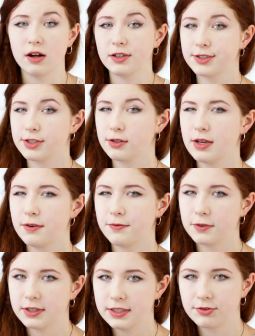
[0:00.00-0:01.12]
Also, if
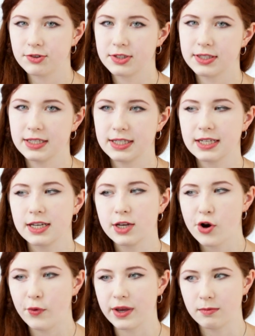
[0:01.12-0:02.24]
you're interested in
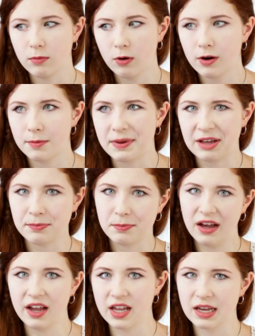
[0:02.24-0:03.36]
knowing more about
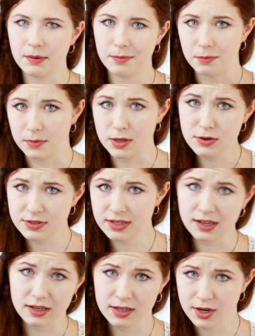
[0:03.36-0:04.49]
my
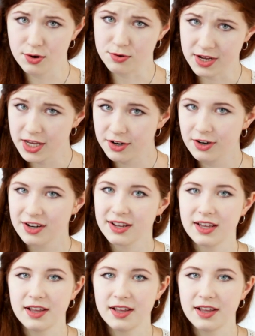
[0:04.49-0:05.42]
music career,